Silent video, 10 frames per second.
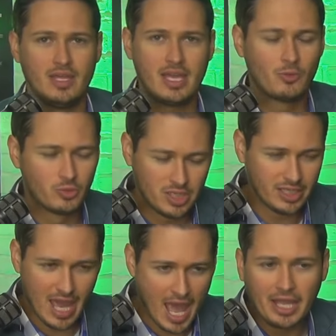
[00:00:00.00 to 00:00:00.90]
they get
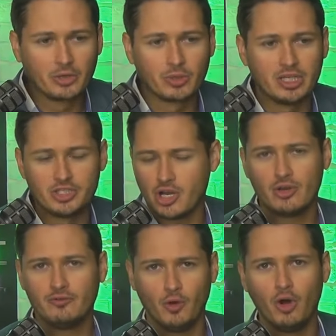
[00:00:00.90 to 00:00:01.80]
really angry at
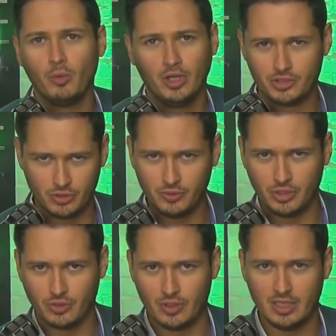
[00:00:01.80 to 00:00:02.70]
Jerry Falwell
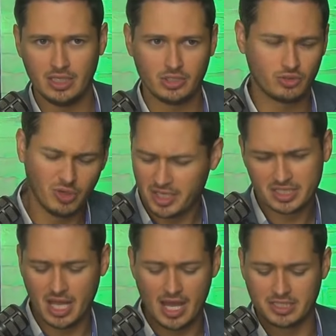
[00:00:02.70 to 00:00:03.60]
Jr. and they
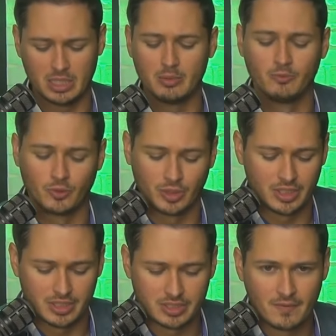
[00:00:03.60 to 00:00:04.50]
criticize him for
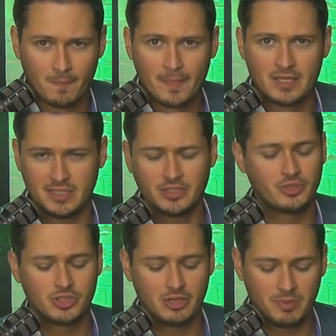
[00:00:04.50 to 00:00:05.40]
his
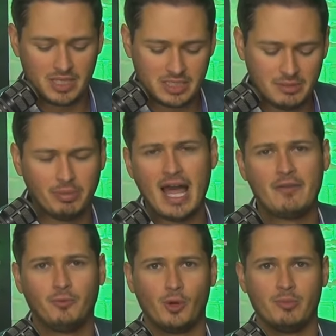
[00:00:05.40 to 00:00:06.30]
censorship and his
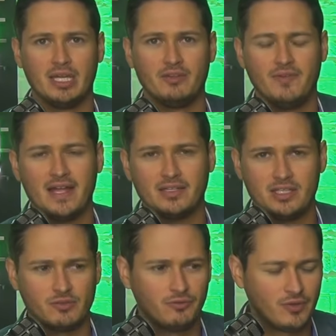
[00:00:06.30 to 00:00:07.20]
deplatforming and the fact that
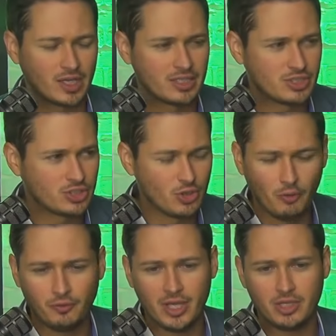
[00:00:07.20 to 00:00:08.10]
he's a fucking
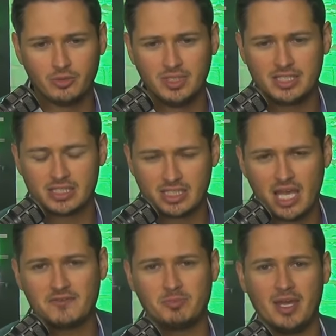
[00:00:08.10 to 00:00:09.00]
snowflake who needs a
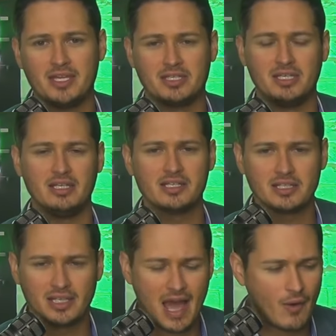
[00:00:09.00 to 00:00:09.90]
safe space and he
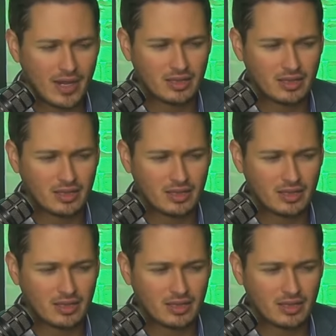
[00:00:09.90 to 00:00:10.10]
doesn't allow